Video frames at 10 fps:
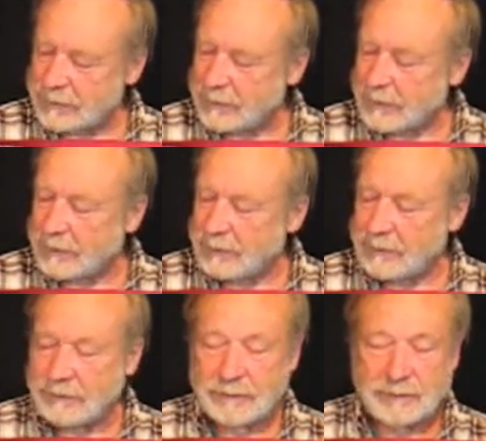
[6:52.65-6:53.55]

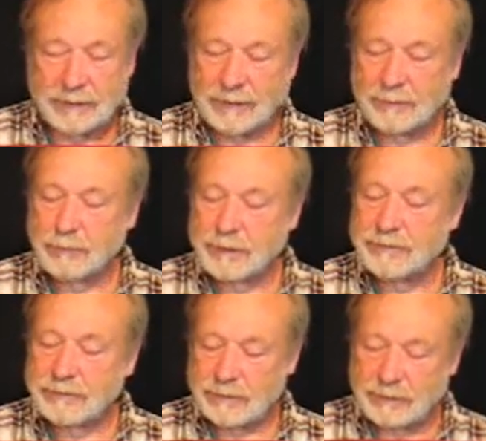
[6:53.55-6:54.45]
And the reason
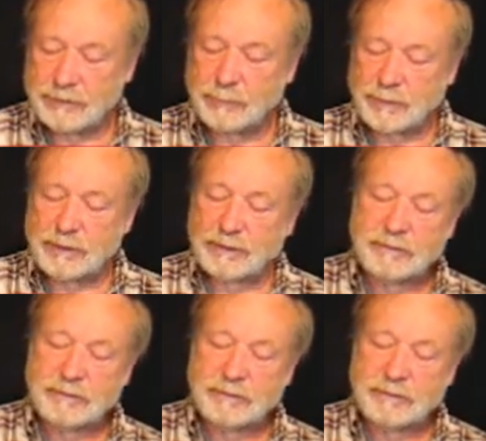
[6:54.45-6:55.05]
is because